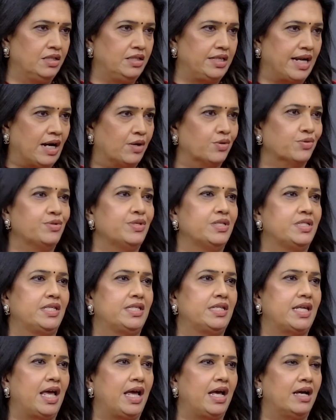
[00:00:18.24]

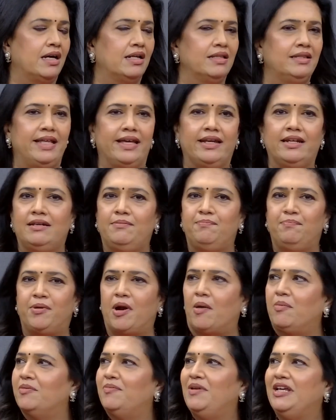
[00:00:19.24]
towns. They
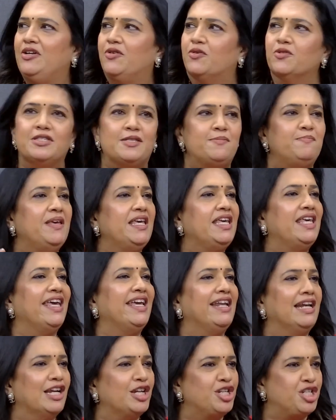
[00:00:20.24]
probably don't speak
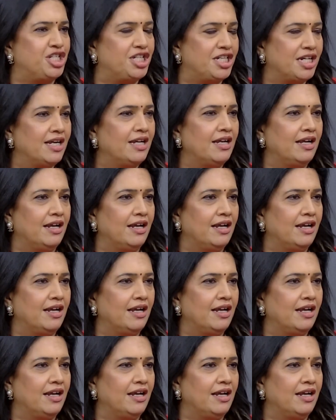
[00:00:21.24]
English